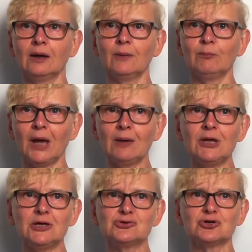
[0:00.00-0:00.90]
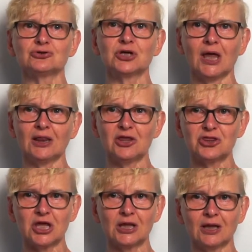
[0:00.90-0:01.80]
Maybe you don't get the
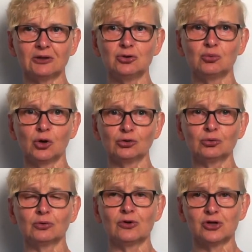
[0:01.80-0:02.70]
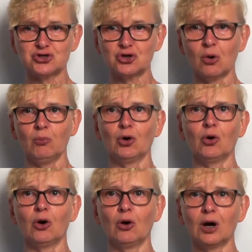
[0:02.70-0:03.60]
thing that you want, the job
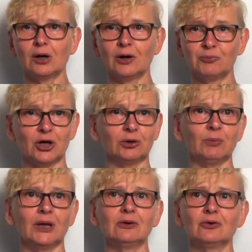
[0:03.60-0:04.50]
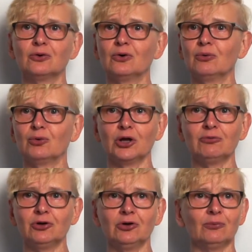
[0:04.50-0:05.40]
or apartment or
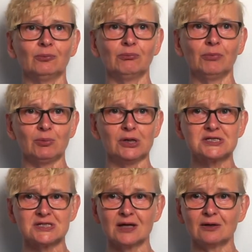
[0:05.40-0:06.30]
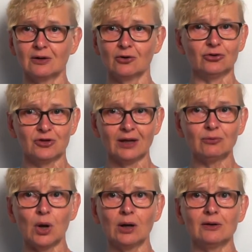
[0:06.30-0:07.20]
whatever. Maybe it's not that
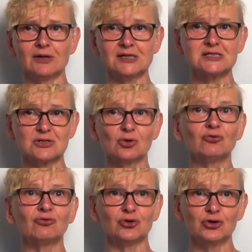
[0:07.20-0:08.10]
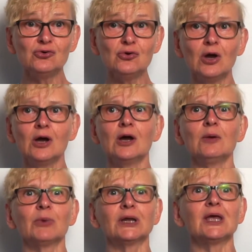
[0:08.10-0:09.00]
one, that's not for you,
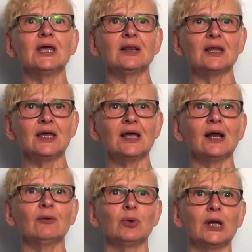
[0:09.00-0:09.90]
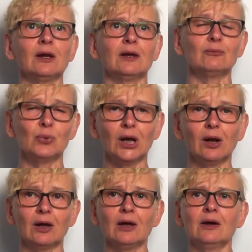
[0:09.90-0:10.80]
but it will